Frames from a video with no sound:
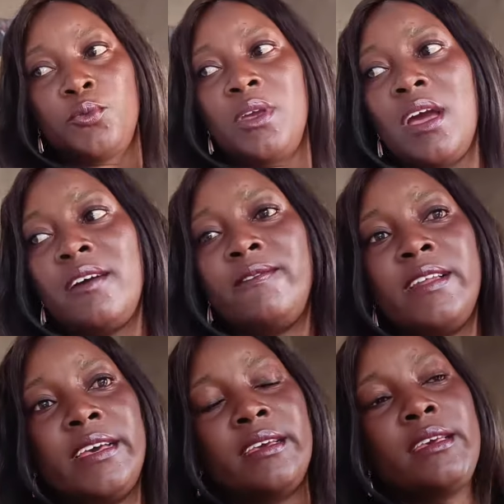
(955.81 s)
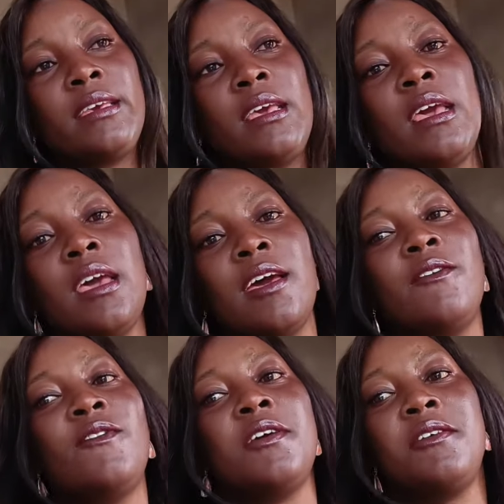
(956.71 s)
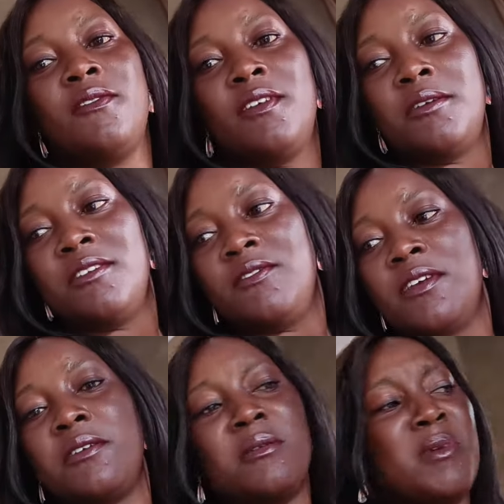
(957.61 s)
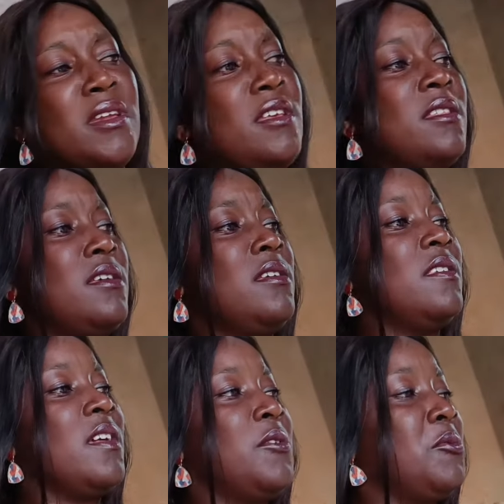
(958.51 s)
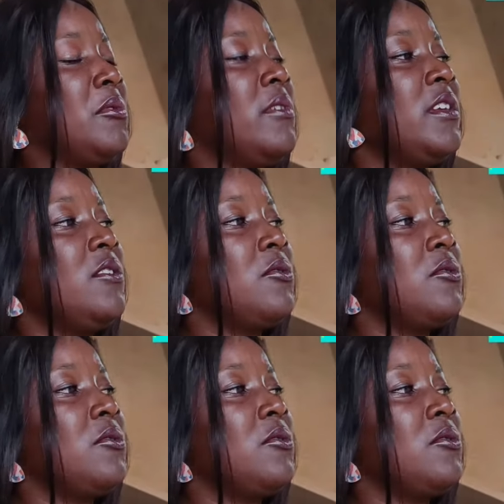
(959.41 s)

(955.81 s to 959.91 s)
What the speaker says: We have like very, very, very many things that we'll need